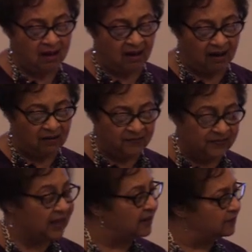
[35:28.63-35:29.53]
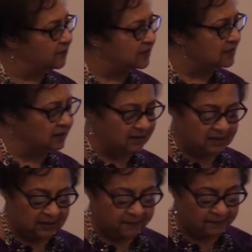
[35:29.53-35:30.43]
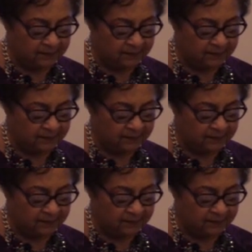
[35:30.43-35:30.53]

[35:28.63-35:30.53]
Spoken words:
of that facility.